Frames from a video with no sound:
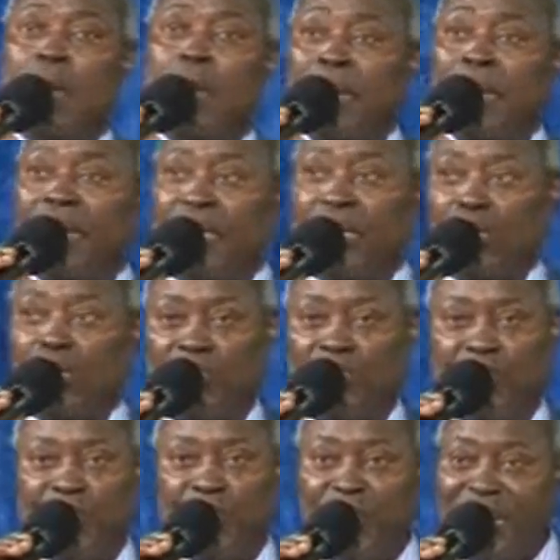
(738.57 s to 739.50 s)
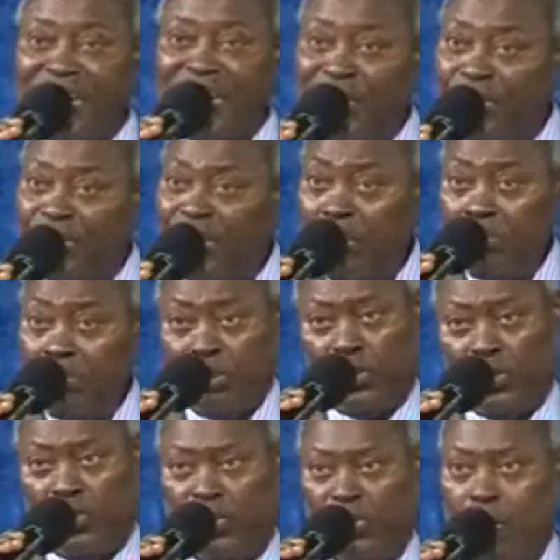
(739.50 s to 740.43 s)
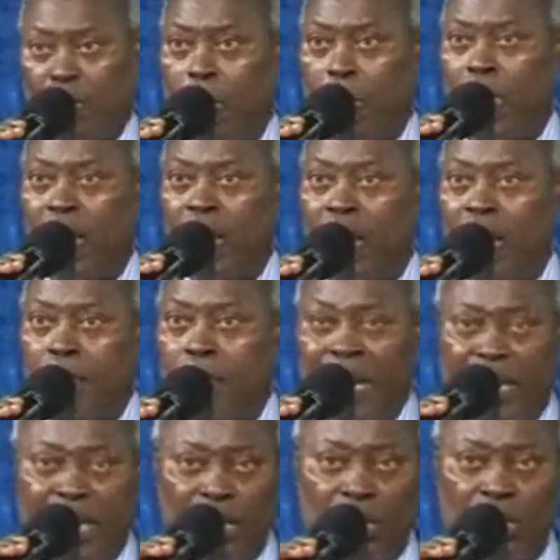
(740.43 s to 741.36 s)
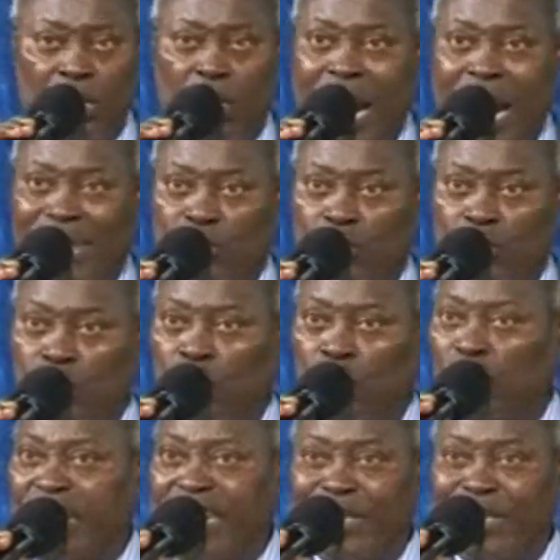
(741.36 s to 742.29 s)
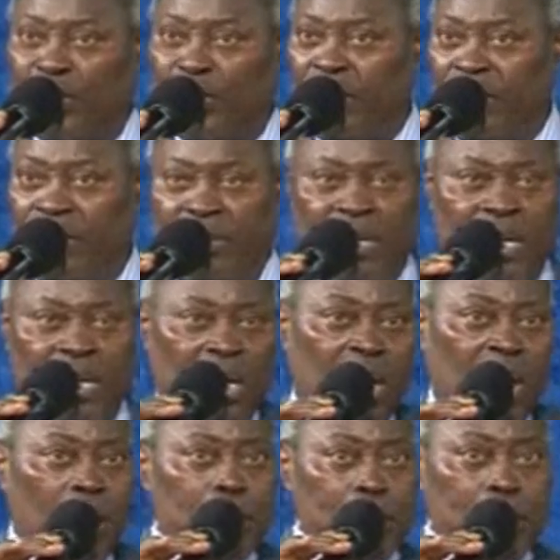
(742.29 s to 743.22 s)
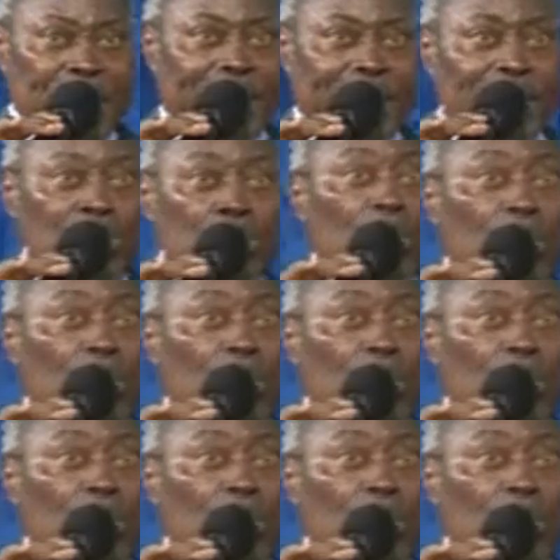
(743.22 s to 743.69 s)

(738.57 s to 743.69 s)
making your friendships, making your association, making